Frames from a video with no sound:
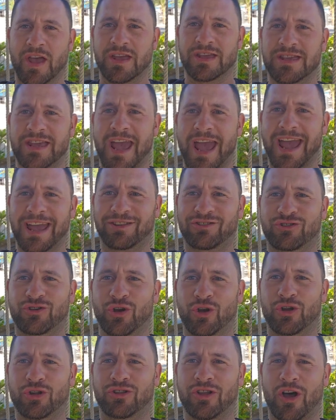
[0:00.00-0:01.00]
Yes,
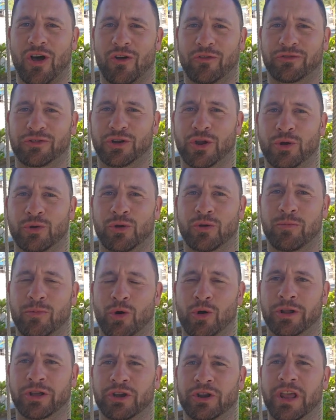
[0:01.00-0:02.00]
good afternoon, good
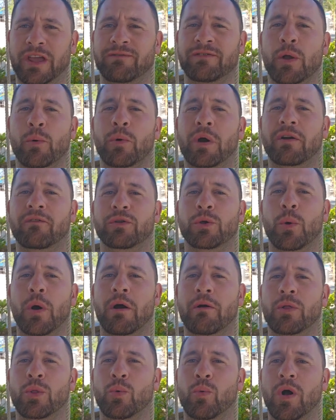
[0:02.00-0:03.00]
morning, good evening, wherever you
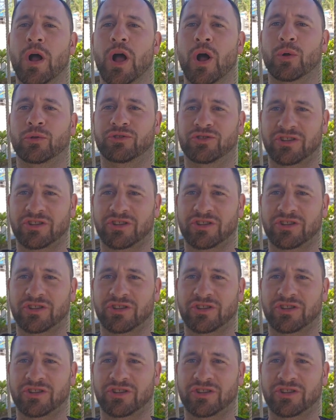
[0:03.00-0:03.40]
are in the world.